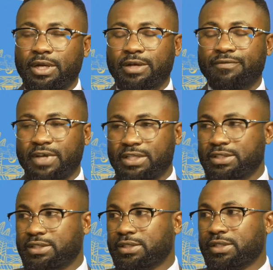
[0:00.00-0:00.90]

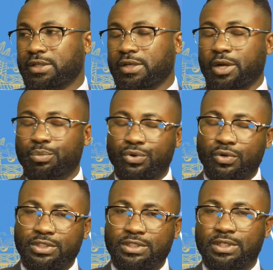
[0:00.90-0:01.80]
funds
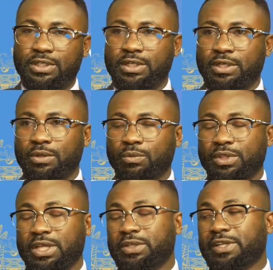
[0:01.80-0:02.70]
abroad
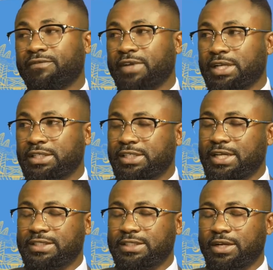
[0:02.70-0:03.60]
without a valid
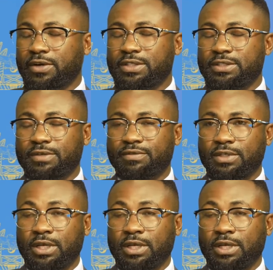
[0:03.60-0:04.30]
tax clearance certificate